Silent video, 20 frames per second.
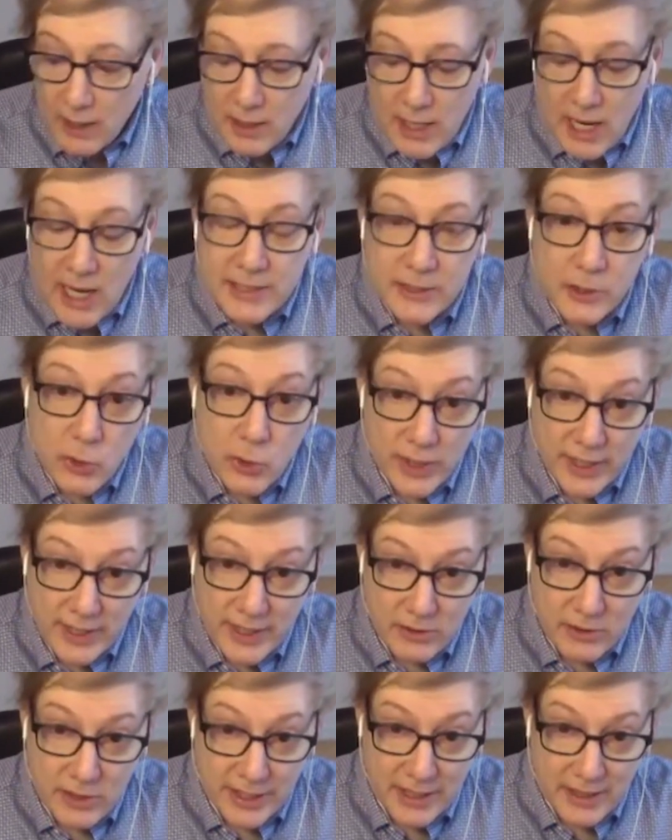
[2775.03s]

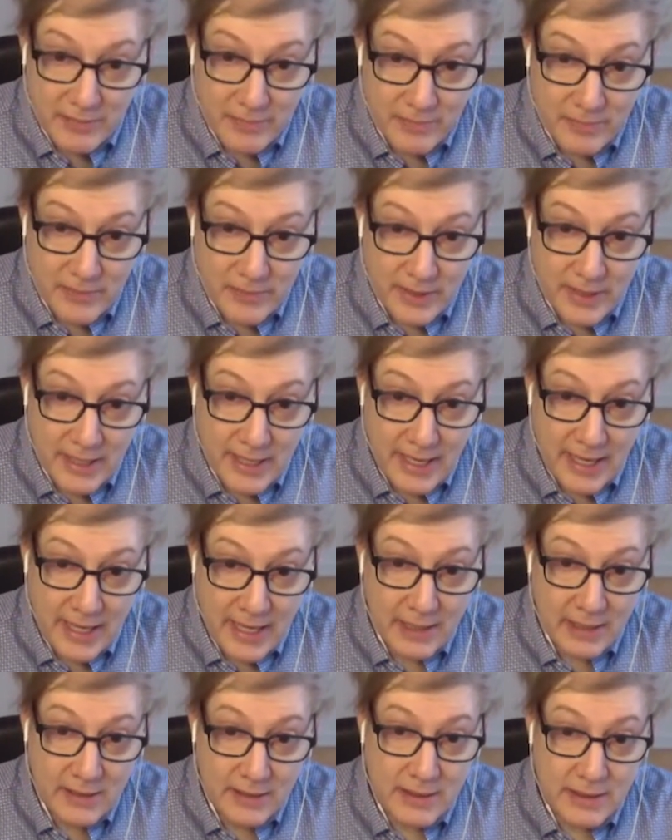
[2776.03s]
uncritically
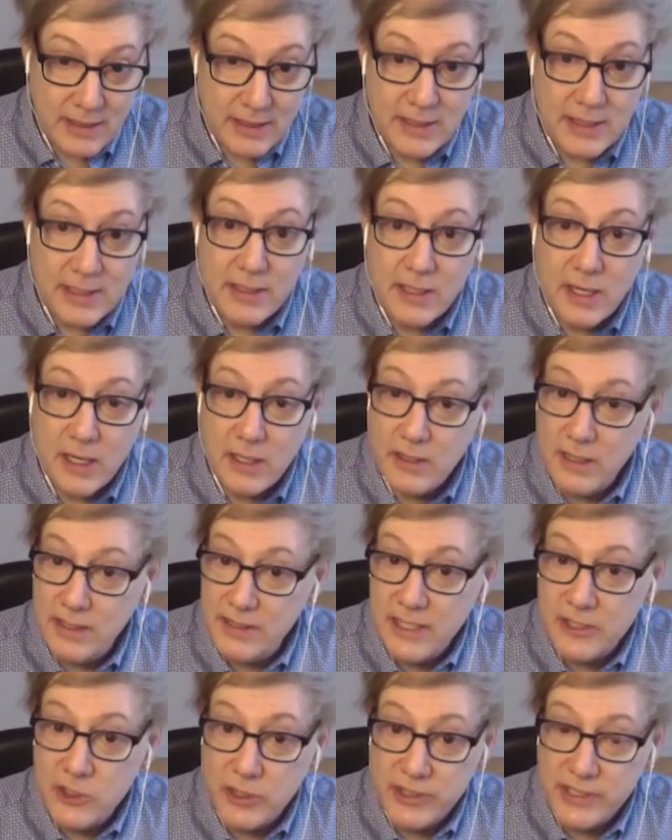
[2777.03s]
and
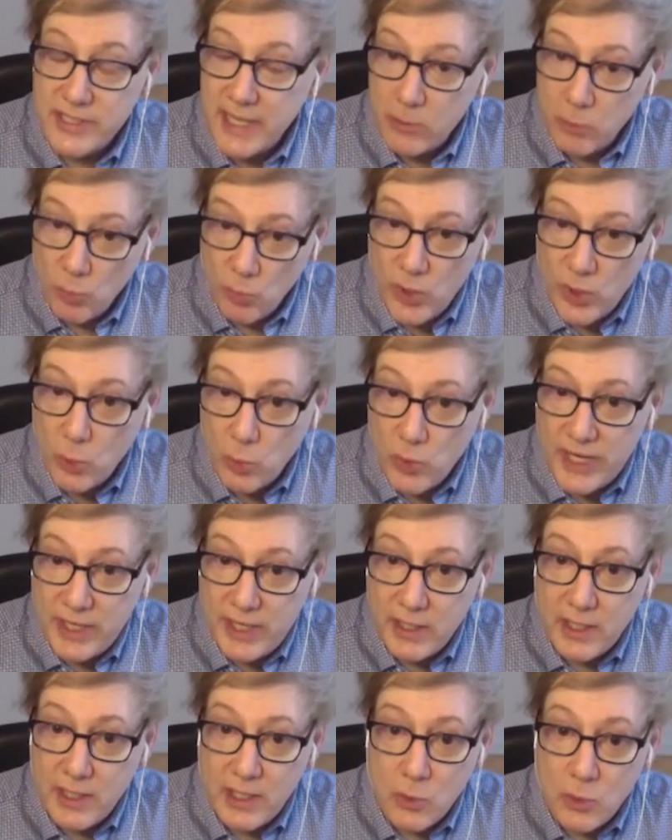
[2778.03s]
essentially saying
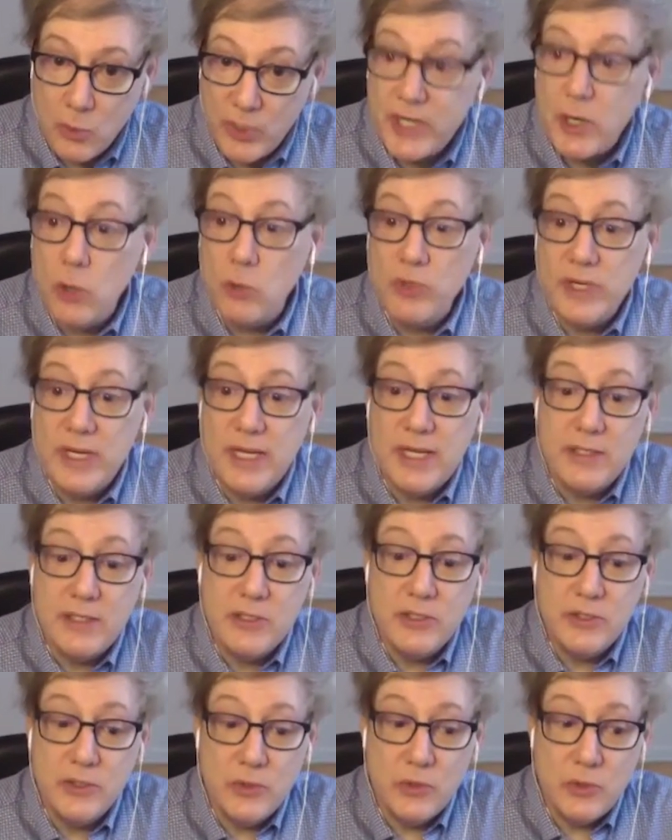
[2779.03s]
we don't need
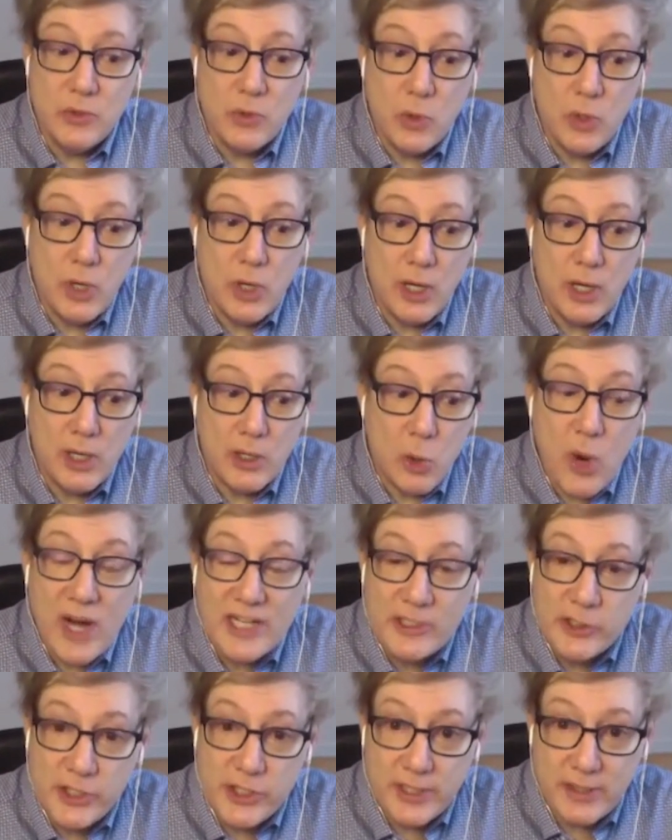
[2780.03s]
to
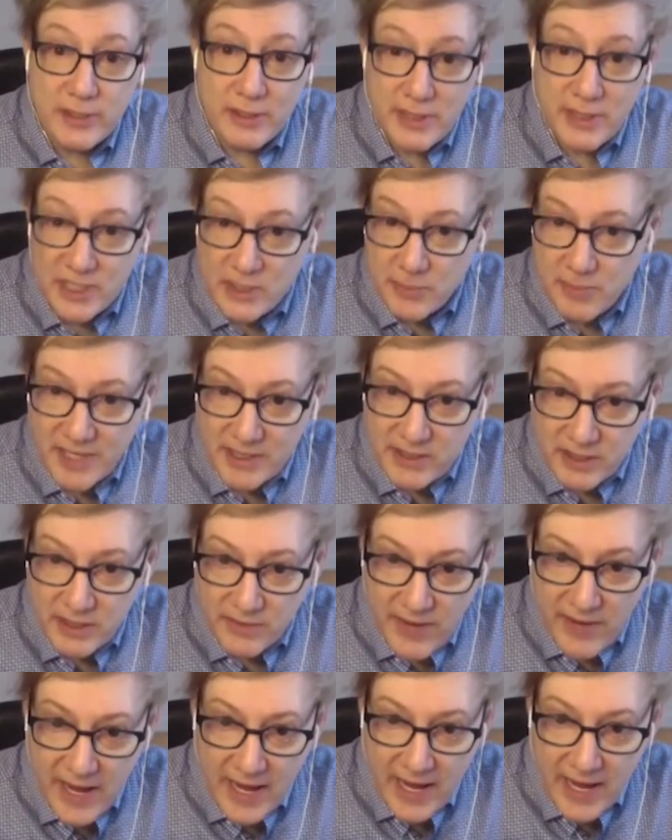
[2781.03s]
question these basic
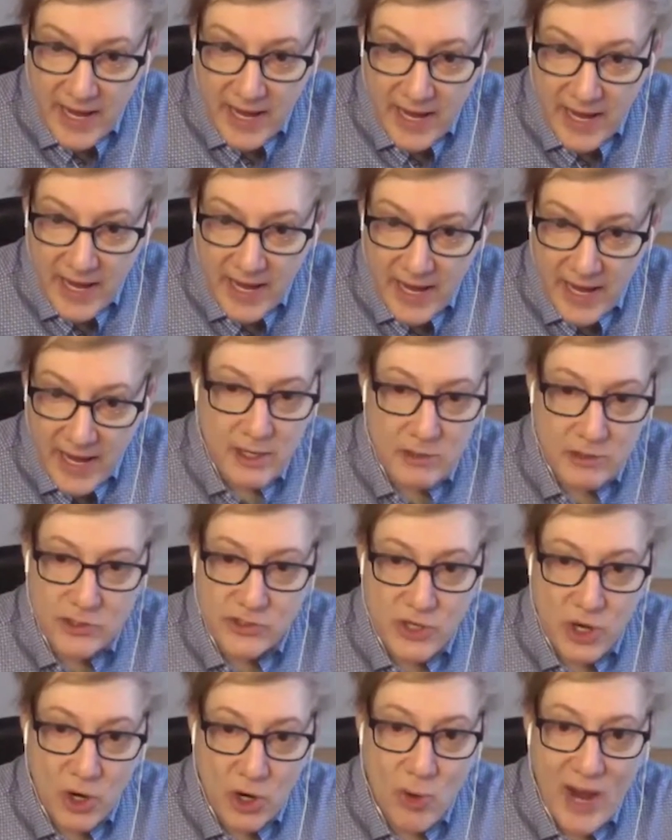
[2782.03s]
facts. They are
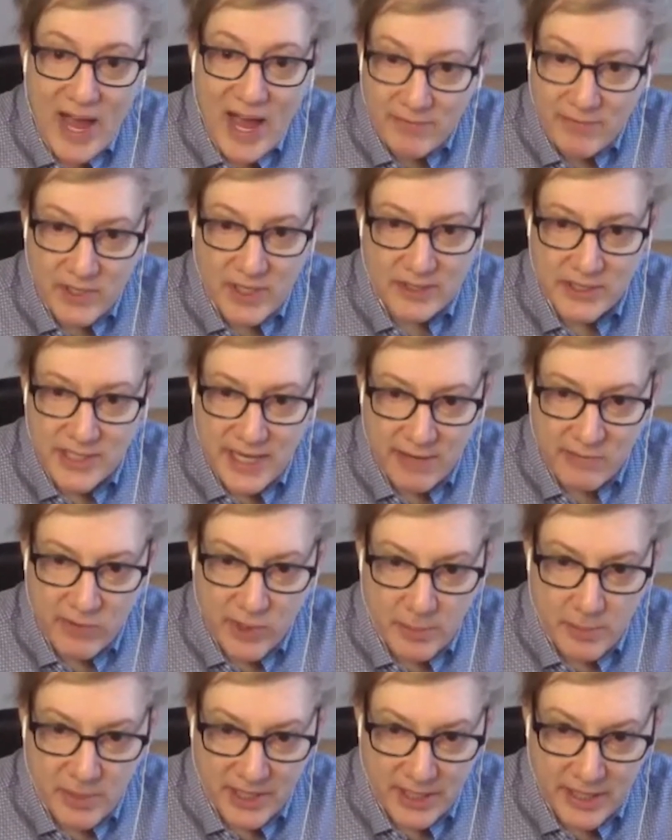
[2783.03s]
so evident to
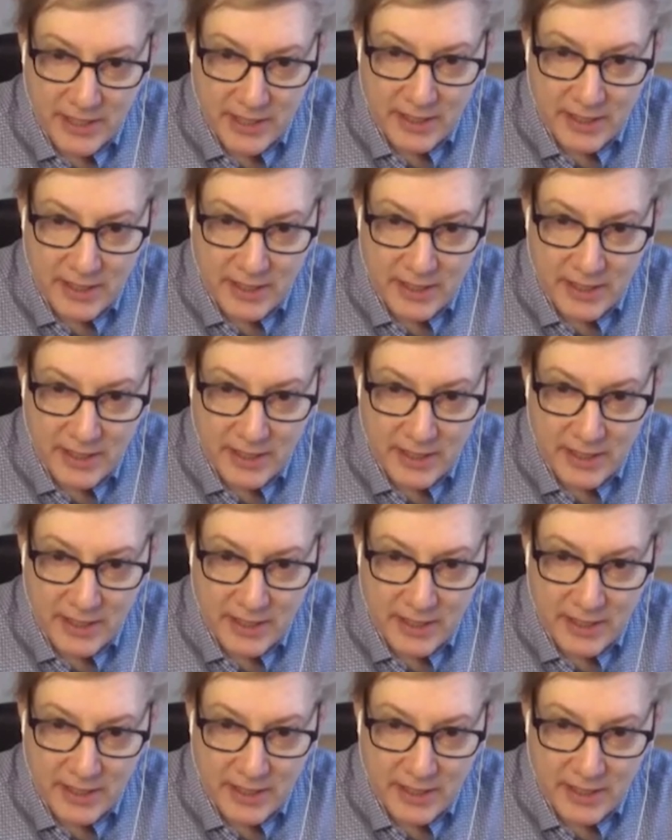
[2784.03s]
everybody.